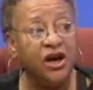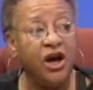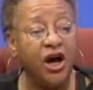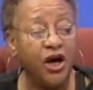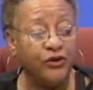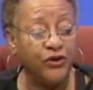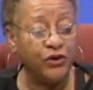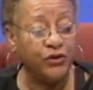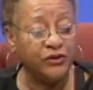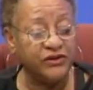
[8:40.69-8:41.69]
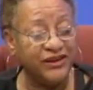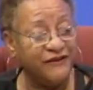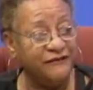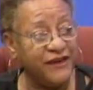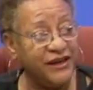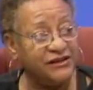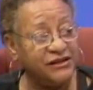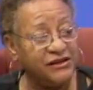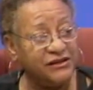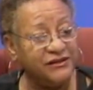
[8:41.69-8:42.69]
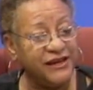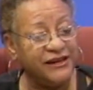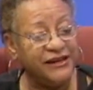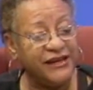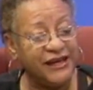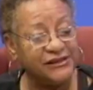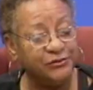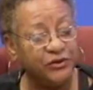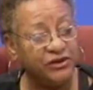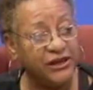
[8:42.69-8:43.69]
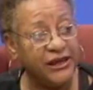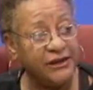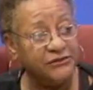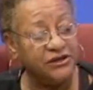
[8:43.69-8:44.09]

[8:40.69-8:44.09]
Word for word: Although the event that He has proclaimed